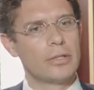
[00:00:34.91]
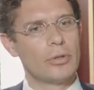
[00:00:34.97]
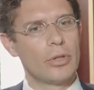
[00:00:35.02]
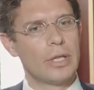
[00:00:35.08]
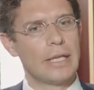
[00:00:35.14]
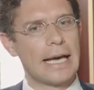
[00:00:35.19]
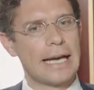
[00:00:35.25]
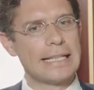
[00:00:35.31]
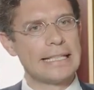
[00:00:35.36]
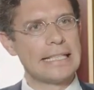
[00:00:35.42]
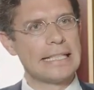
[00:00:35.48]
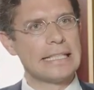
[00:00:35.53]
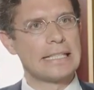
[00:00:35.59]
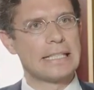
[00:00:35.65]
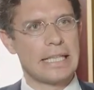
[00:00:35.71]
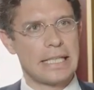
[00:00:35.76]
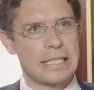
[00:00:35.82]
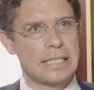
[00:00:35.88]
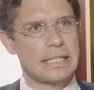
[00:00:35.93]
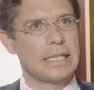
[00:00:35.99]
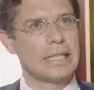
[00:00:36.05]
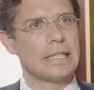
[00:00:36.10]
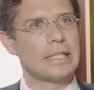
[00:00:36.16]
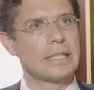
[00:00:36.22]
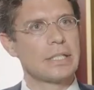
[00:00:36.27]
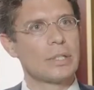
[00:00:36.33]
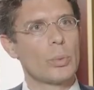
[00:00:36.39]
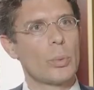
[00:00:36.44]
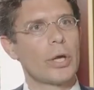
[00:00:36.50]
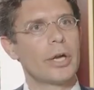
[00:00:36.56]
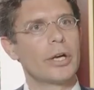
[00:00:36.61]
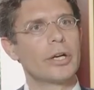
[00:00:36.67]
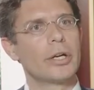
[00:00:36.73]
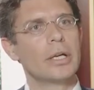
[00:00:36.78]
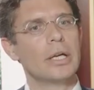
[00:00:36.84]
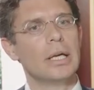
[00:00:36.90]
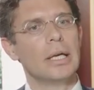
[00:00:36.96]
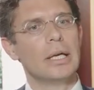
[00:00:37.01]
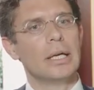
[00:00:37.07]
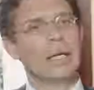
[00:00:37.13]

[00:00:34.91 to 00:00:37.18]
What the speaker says: to the 1960s, where